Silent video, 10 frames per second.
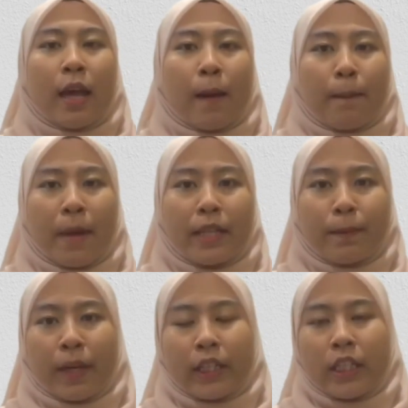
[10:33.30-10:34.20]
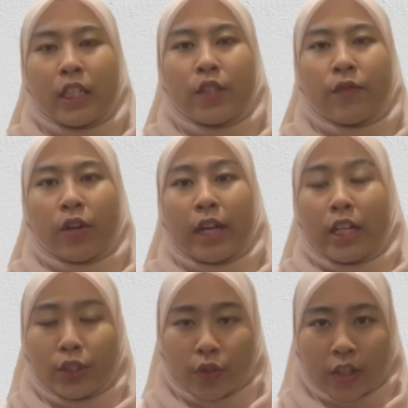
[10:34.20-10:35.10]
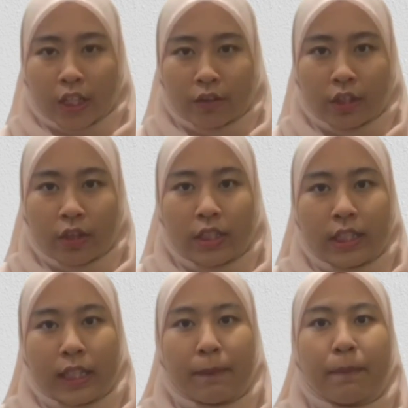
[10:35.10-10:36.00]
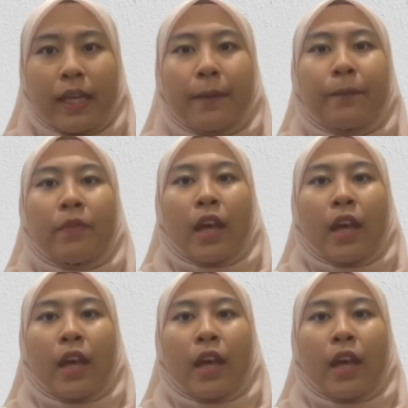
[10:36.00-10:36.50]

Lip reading: best practices for electronic records keeping,